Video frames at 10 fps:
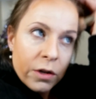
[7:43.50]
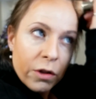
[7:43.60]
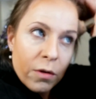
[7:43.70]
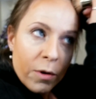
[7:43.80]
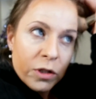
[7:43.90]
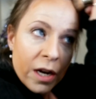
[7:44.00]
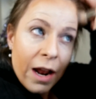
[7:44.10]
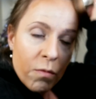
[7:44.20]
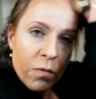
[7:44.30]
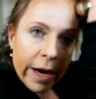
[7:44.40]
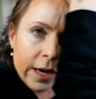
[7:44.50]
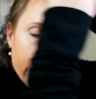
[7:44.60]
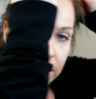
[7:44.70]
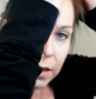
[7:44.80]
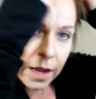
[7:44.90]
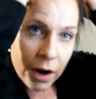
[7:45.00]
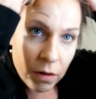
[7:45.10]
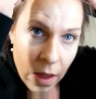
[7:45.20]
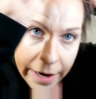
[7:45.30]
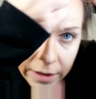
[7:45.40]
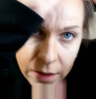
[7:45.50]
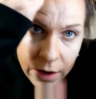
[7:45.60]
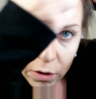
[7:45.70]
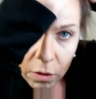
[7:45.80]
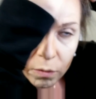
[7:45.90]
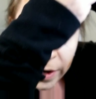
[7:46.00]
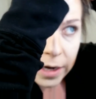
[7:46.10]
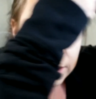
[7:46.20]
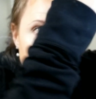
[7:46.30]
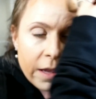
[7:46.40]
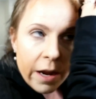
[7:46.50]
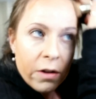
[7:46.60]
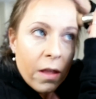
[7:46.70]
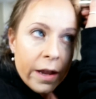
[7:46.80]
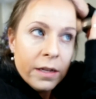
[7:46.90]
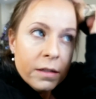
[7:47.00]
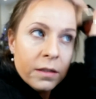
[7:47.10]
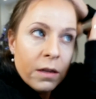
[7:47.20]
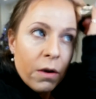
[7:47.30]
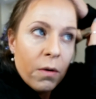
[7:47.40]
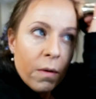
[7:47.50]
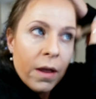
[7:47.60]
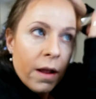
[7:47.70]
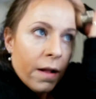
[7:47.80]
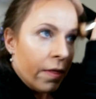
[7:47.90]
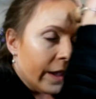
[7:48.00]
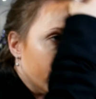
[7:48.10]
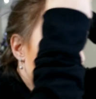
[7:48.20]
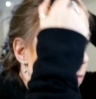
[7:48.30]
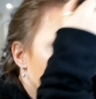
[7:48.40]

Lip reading: circular motion, and right into the hairline. Like go right into the hairline so that